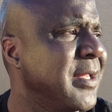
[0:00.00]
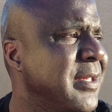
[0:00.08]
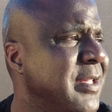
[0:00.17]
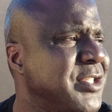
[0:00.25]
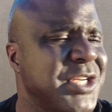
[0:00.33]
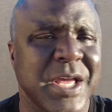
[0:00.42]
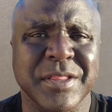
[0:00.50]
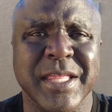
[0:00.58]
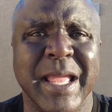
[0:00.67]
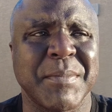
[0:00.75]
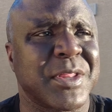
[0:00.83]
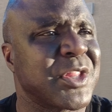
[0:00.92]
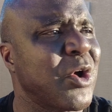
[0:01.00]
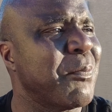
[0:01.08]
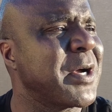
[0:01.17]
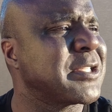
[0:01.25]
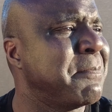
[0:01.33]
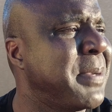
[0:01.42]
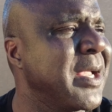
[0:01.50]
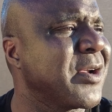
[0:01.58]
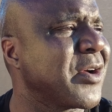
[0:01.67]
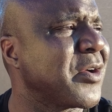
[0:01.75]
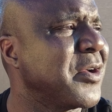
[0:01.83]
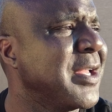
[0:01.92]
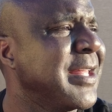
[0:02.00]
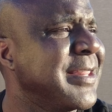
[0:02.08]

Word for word: The chess game is so much bigger